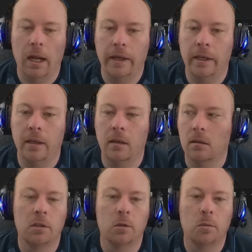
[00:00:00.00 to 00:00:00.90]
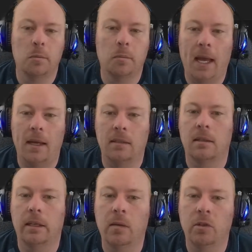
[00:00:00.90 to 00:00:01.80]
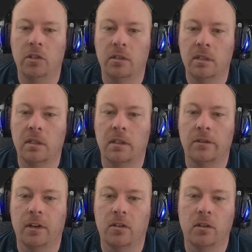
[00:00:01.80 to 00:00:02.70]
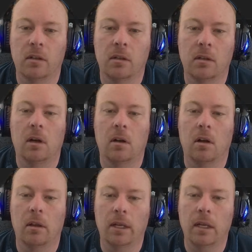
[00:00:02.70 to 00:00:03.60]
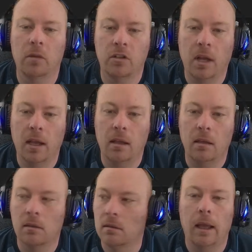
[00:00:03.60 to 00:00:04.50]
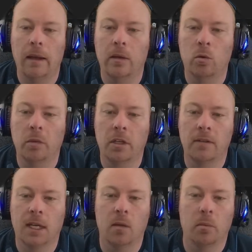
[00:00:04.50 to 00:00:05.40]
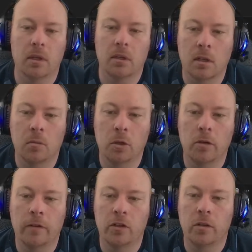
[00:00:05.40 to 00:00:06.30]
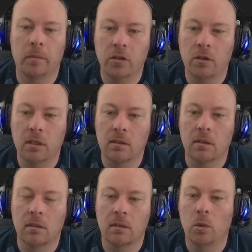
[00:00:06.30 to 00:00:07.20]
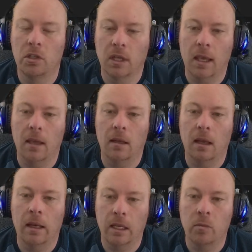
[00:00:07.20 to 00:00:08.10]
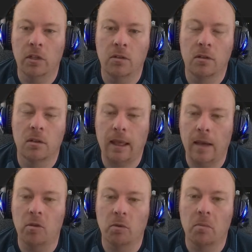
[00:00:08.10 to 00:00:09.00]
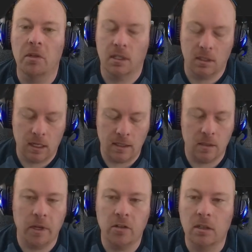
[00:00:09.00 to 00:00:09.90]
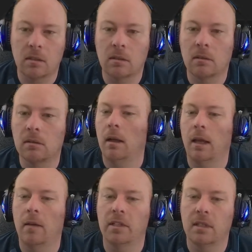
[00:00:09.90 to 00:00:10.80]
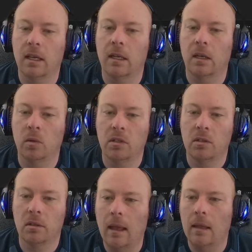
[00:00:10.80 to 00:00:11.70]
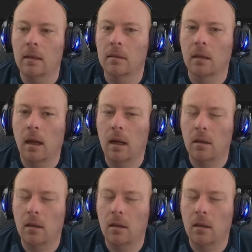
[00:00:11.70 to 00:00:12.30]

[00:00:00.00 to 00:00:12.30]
I need to pass the images into this function. I'll call it image A, and it will be of type computer vision matrix, which again, an image can be represented as a matrix. I'll have a second image, and I'll